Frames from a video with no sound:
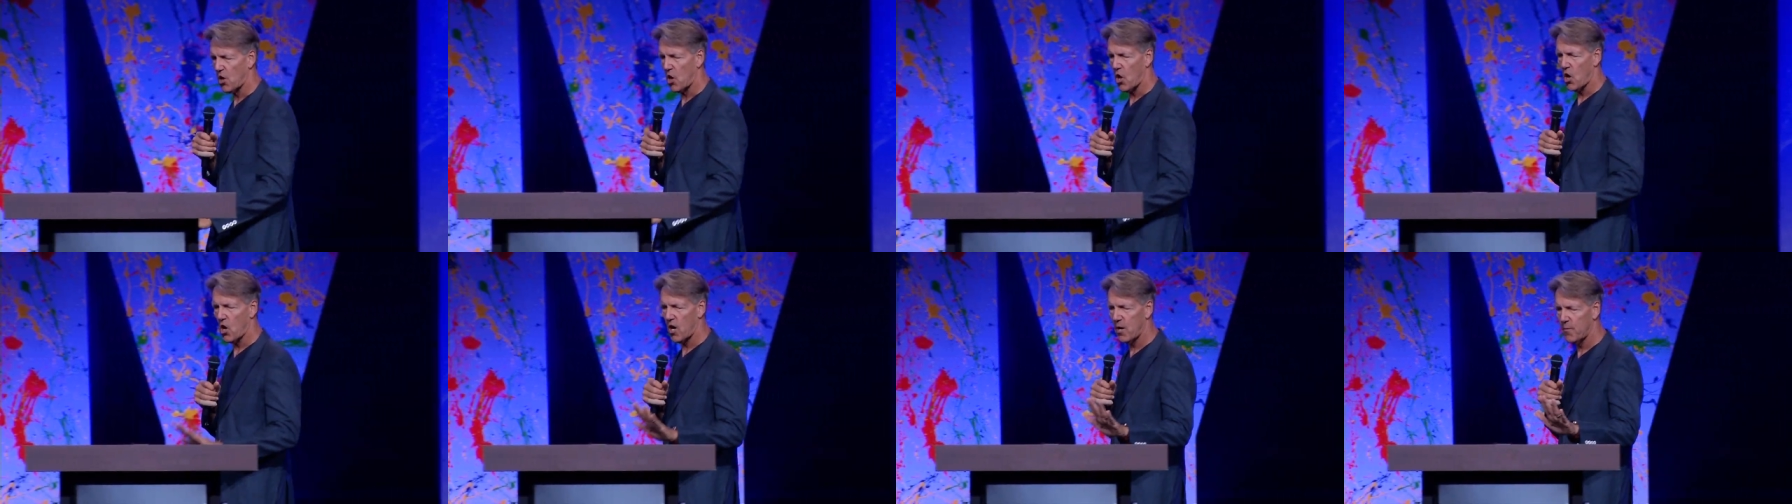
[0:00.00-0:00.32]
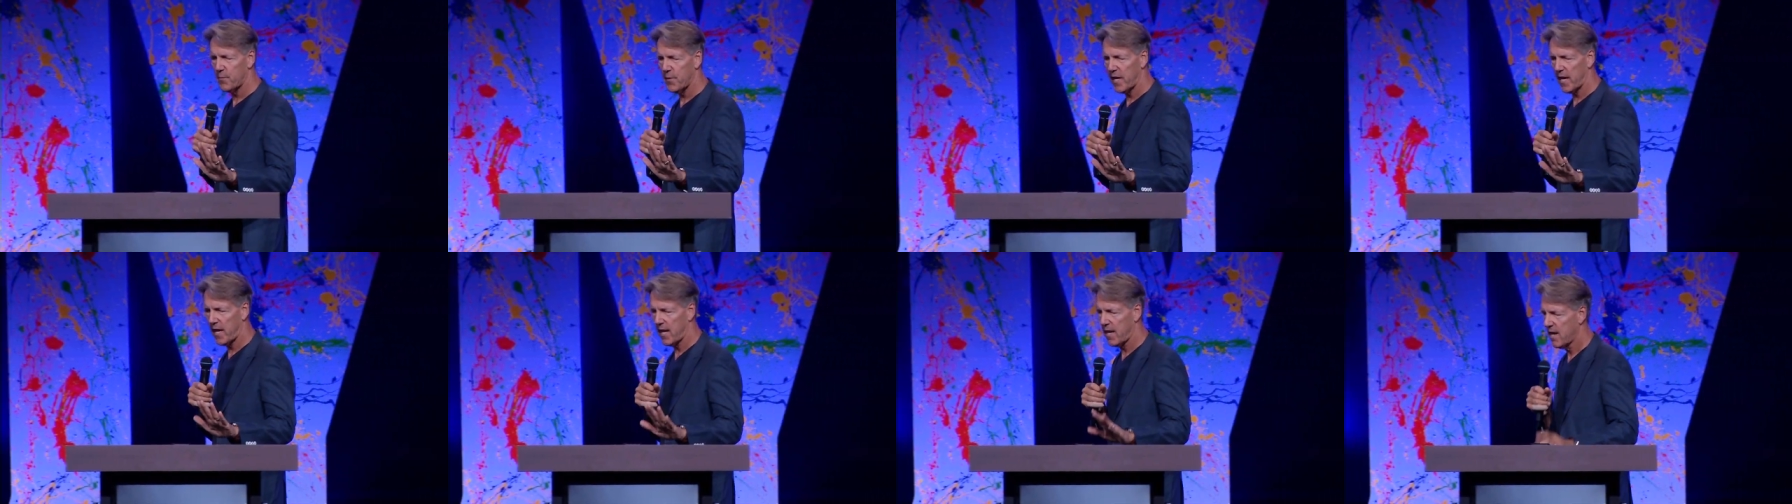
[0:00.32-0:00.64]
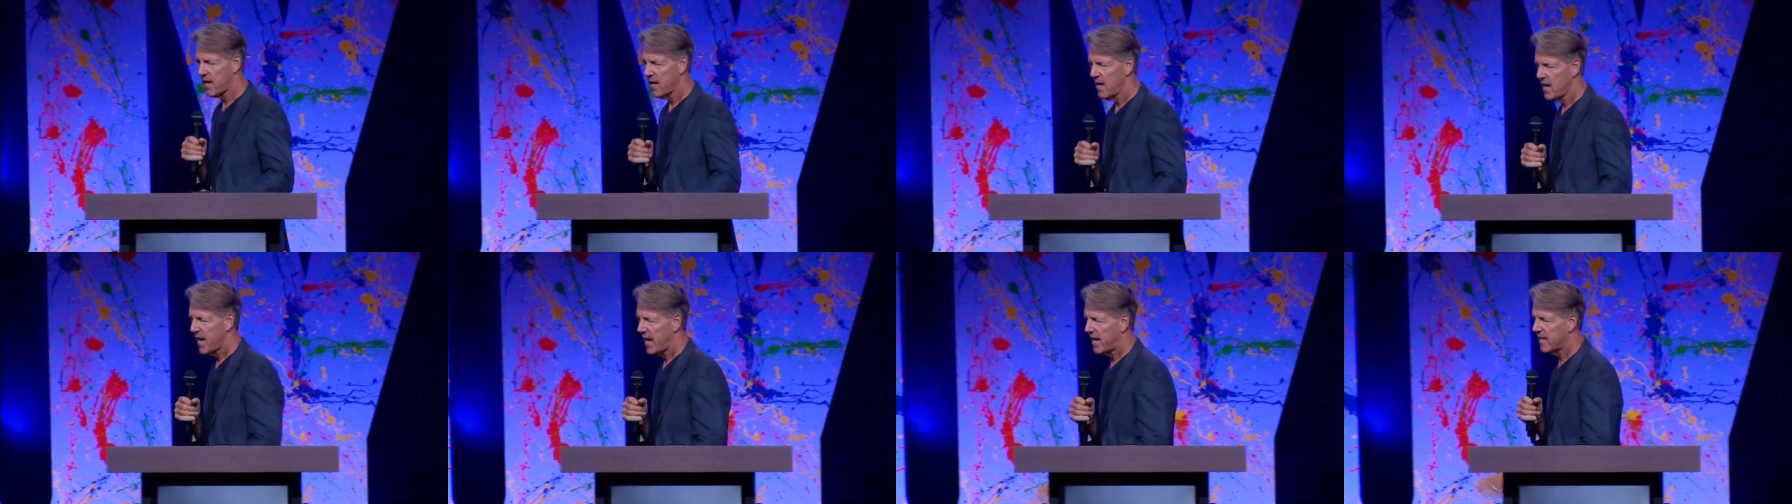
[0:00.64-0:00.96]
a harmony,
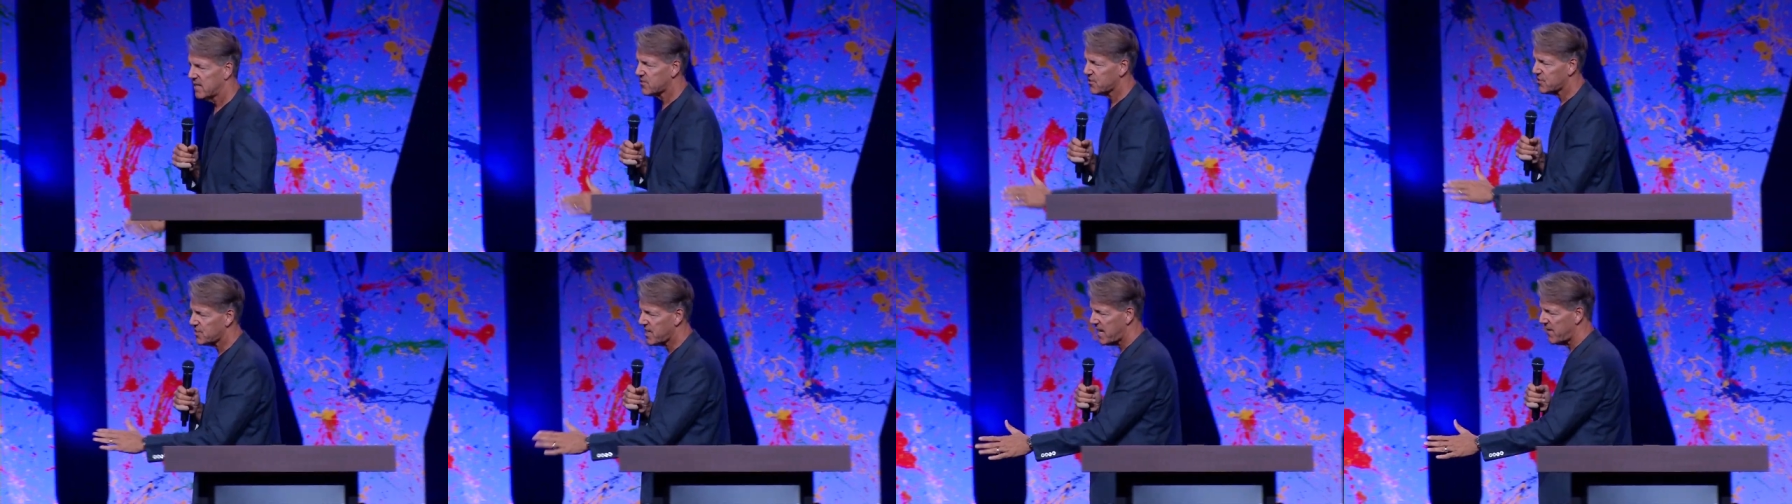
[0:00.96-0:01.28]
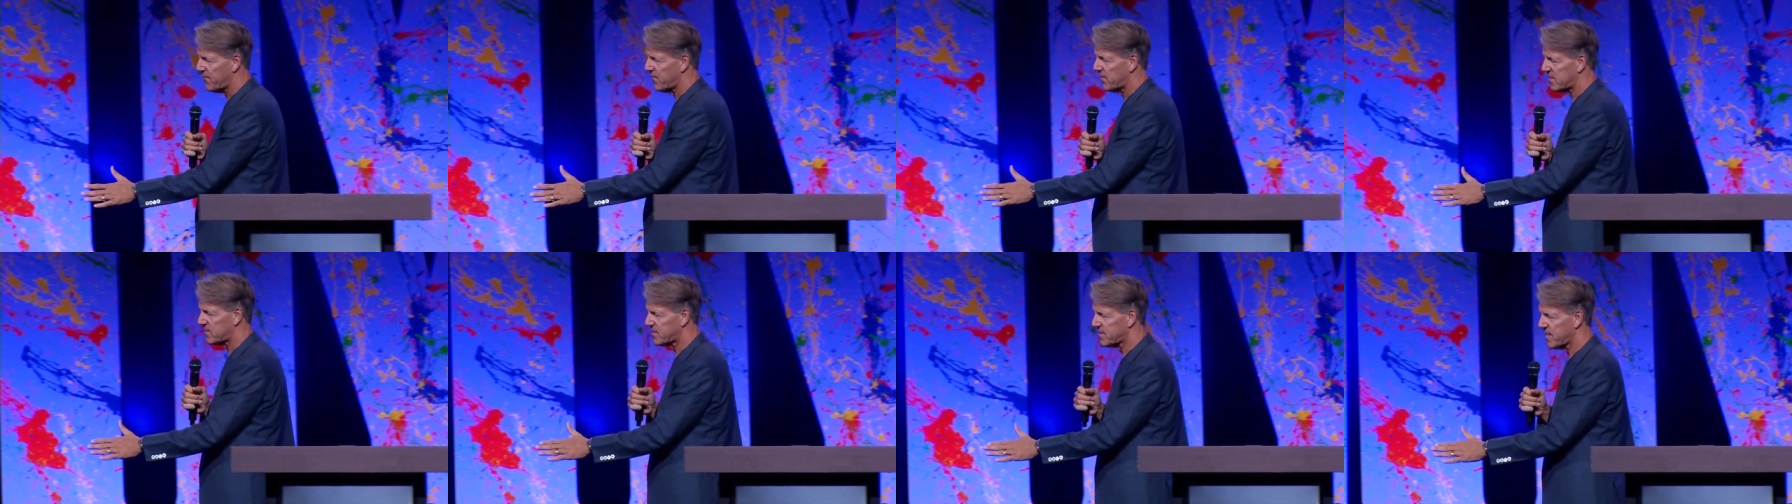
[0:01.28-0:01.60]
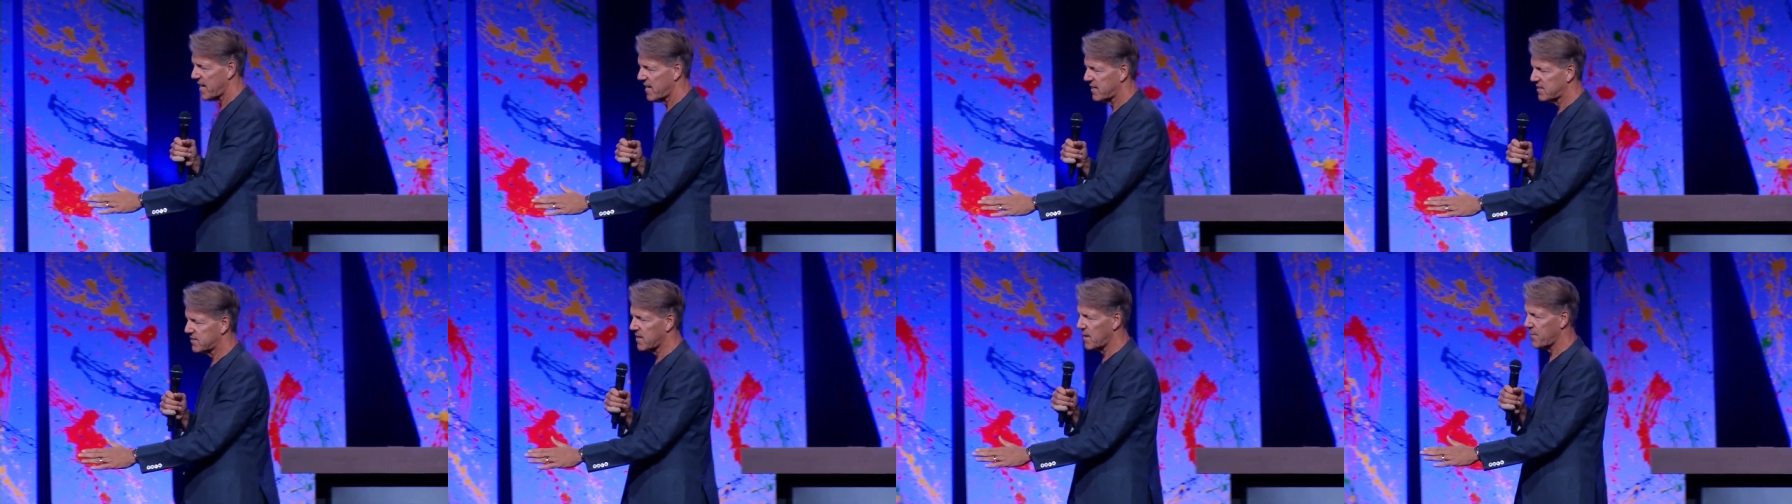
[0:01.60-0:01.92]
and Stephen
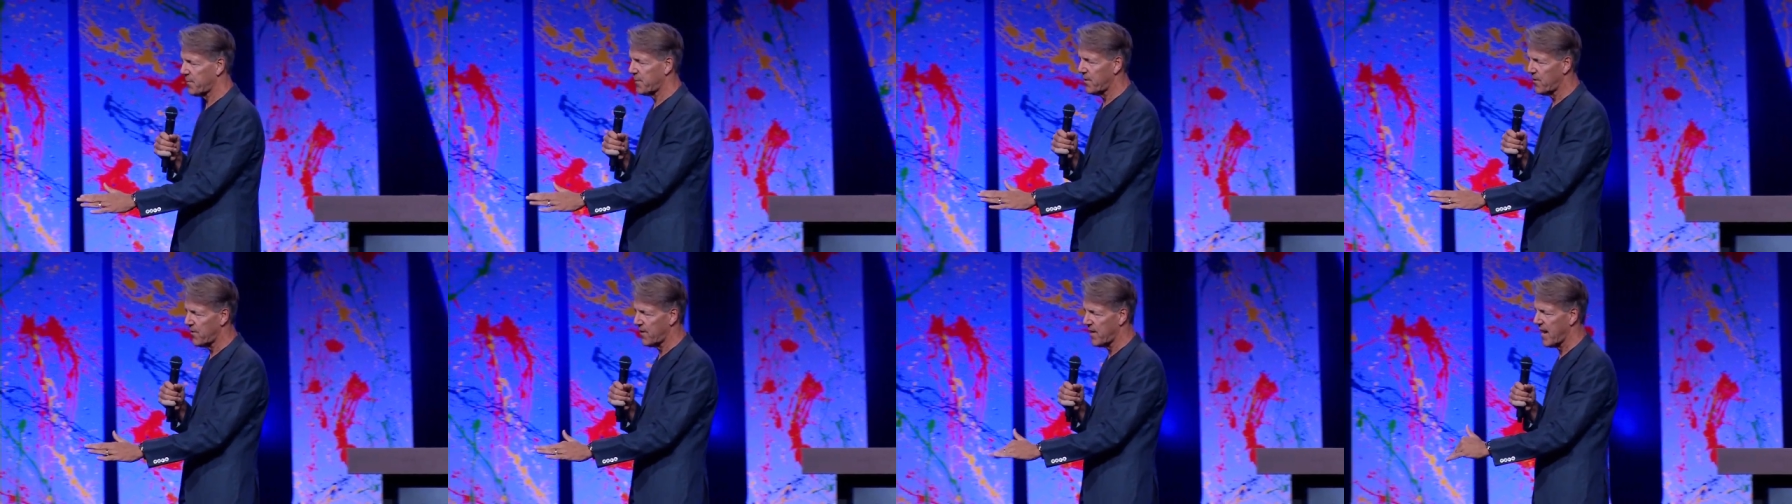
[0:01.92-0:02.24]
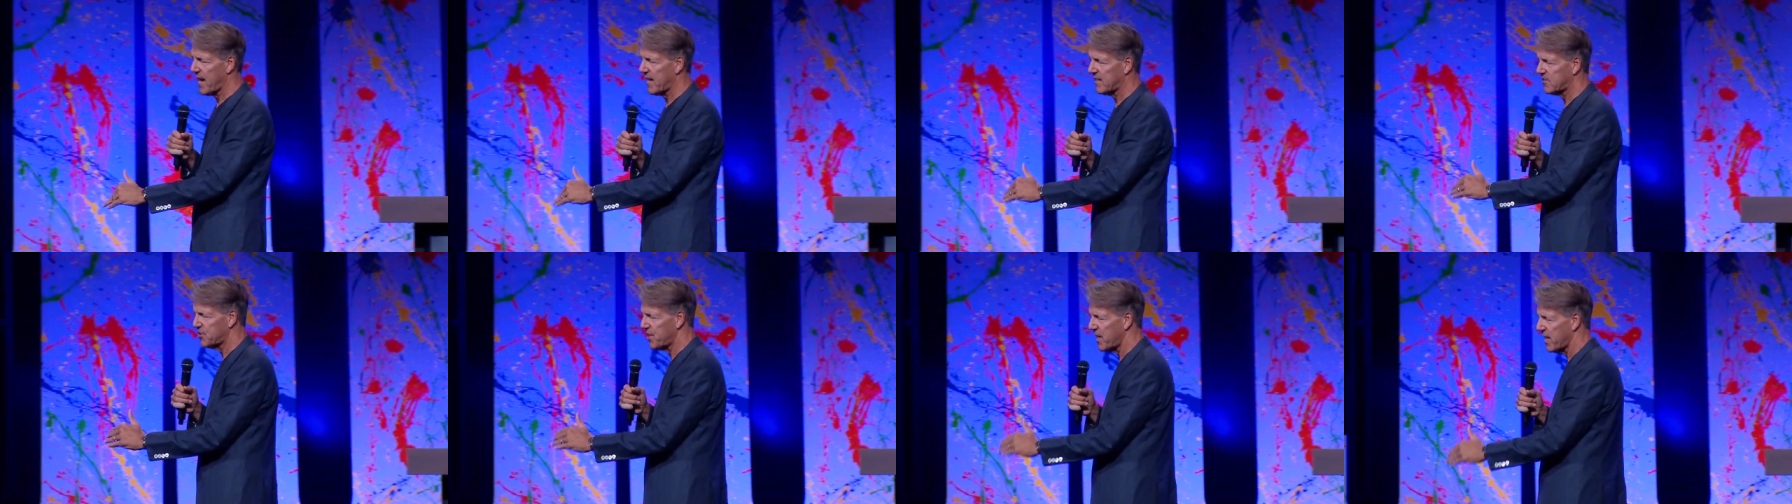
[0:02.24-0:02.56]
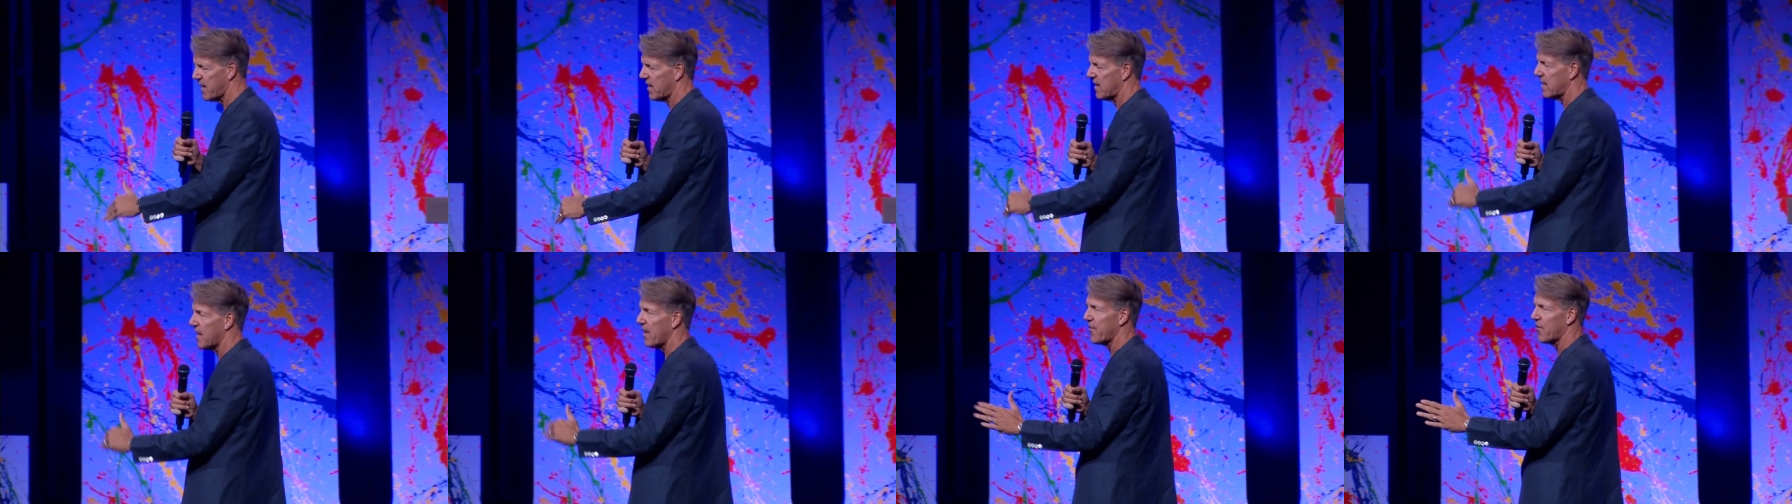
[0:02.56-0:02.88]
stands up here and adds
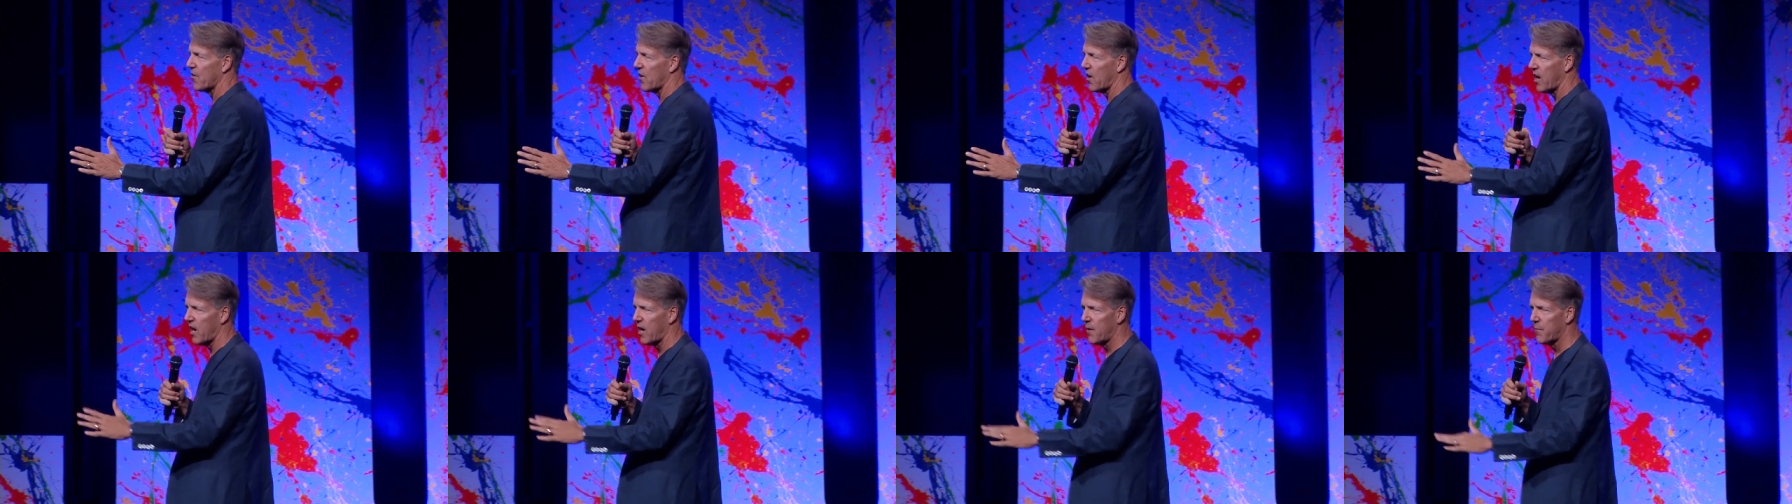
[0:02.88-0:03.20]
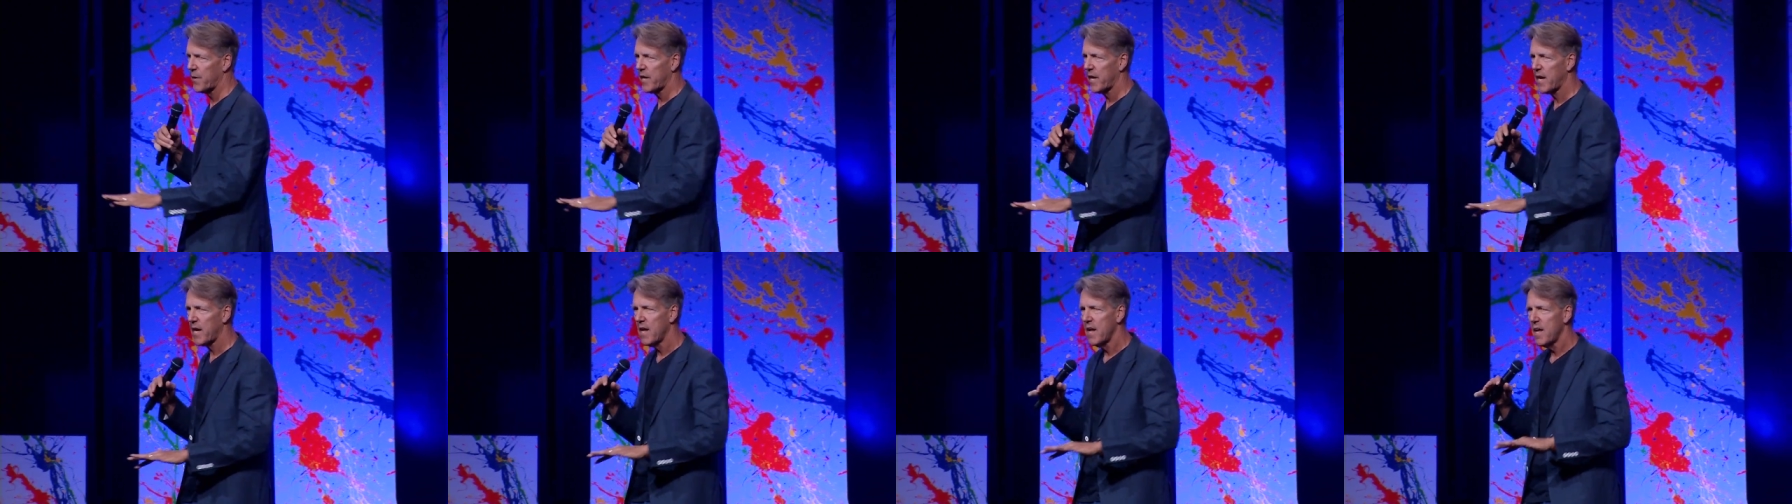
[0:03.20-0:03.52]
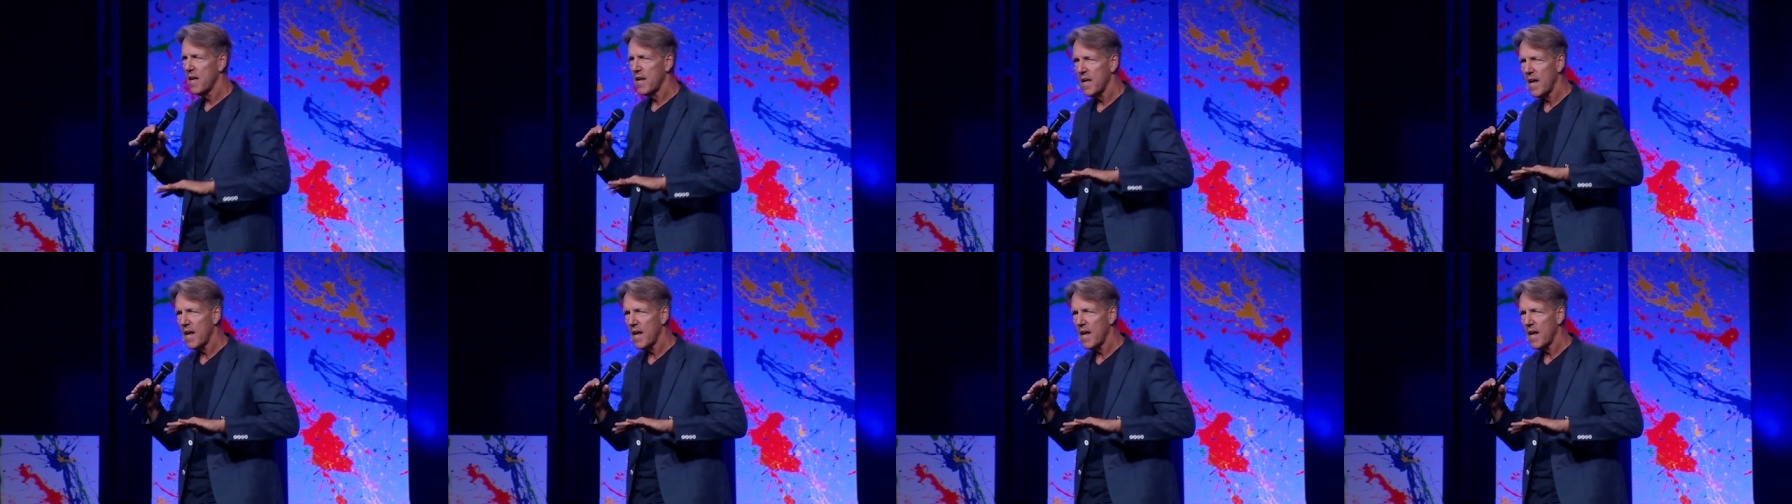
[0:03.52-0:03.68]
yet another harmony,